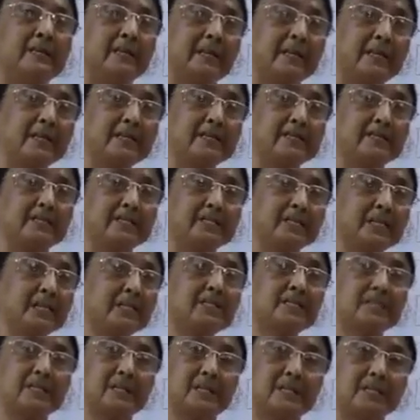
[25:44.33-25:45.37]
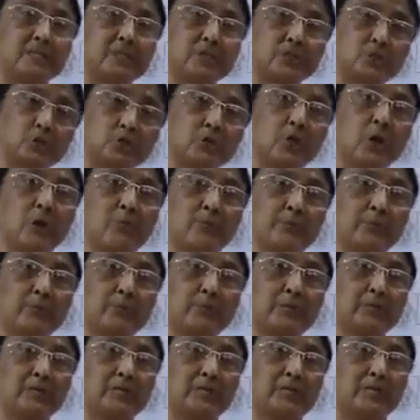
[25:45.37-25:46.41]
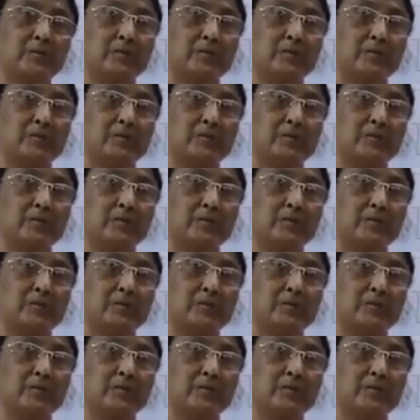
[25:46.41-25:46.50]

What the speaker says: it just stop.